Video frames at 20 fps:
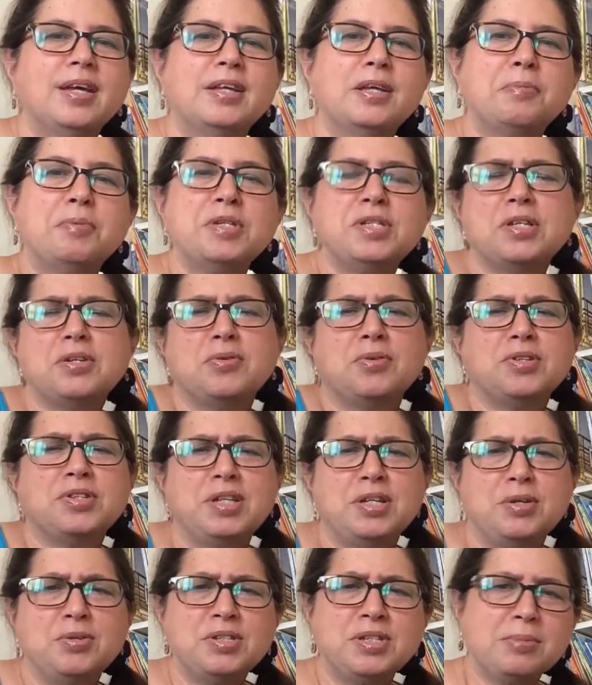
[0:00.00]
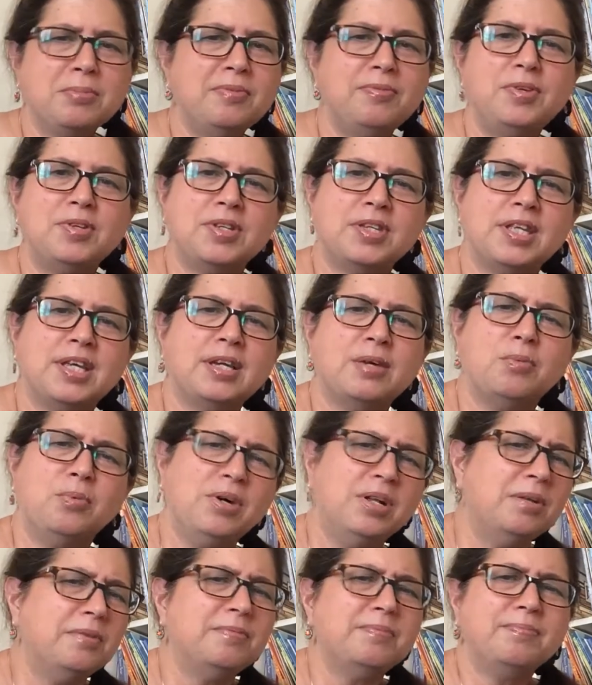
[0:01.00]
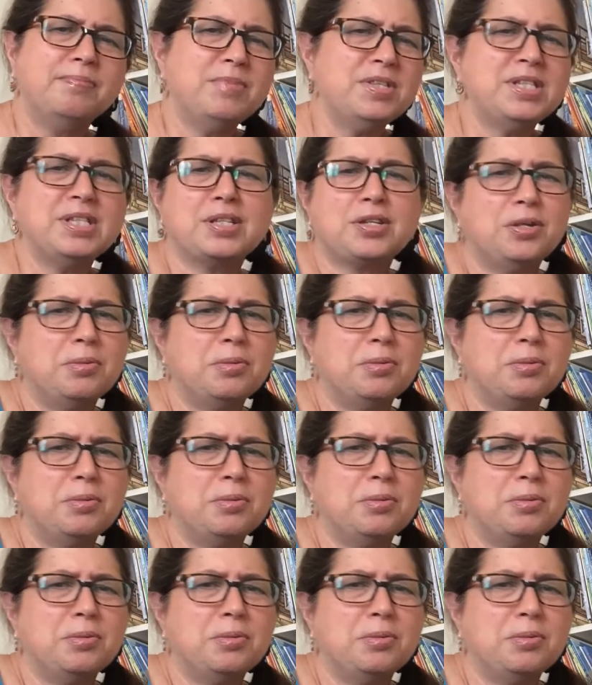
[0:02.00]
Now, boys and girls, I know some of you think, well, Mrs.